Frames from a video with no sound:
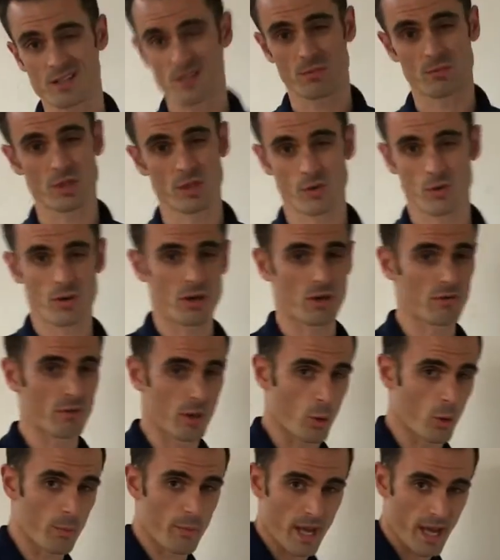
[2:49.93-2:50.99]
some degree of
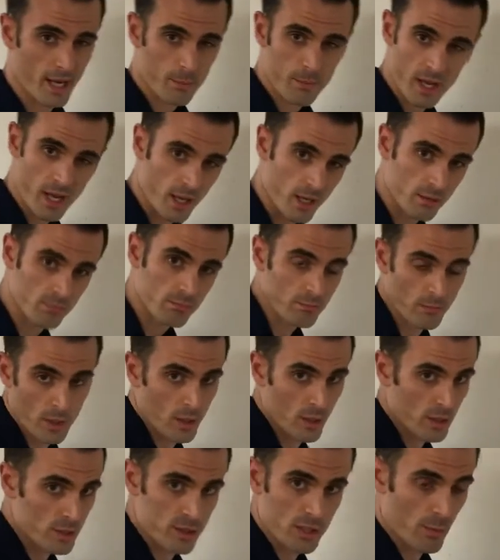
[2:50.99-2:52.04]
lower back pain
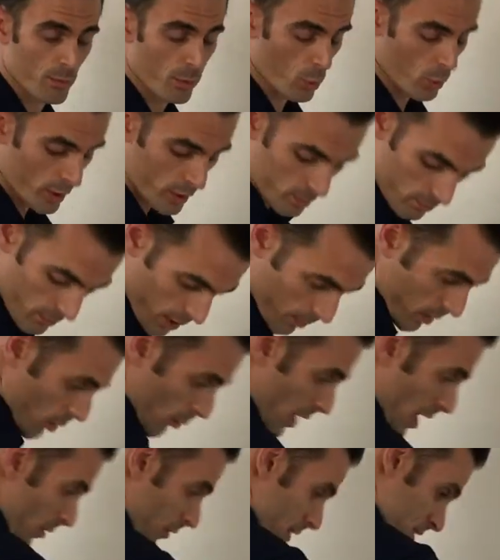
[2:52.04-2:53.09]
at some point, maybe
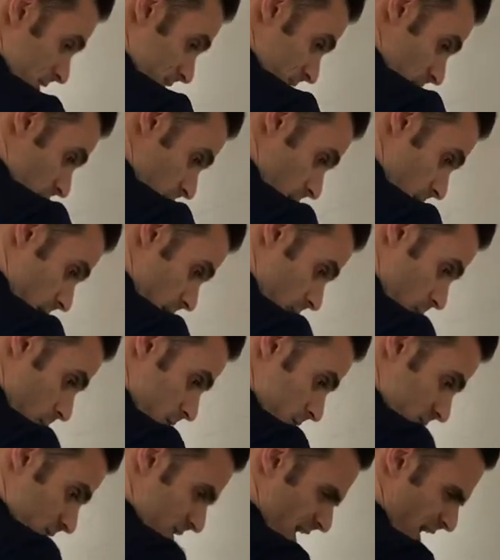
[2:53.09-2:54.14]
around this area,
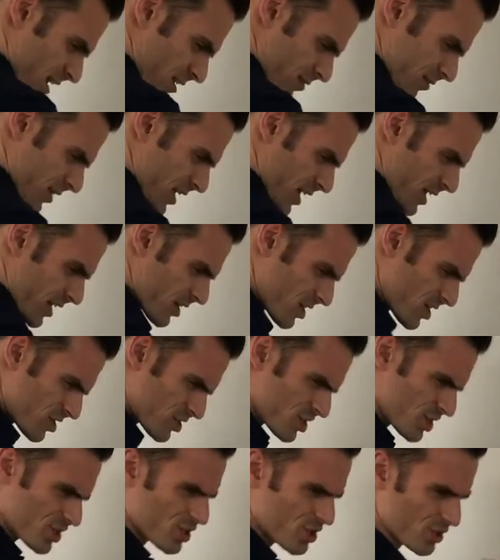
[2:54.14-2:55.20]
which is kind of like
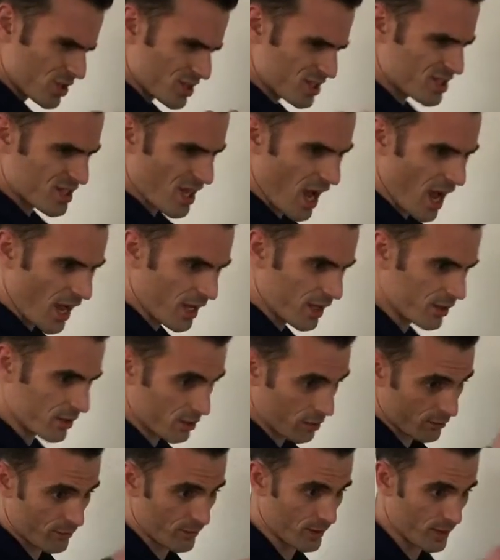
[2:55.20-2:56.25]
just to the side
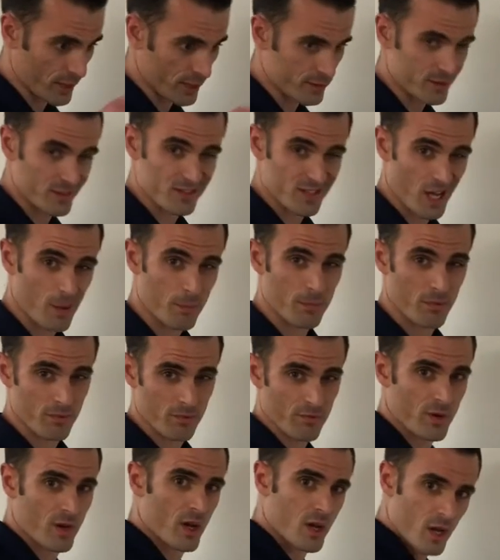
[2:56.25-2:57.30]
of like the top of